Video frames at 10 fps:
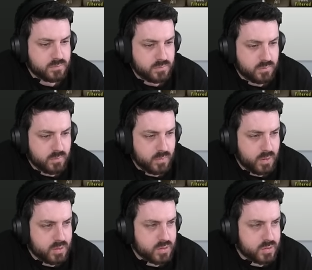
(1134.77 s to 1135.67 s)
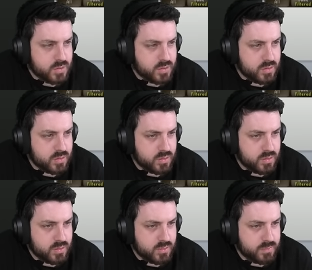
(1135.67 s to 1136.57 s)

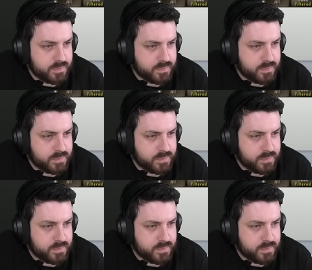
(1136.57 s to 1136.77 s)
(silence)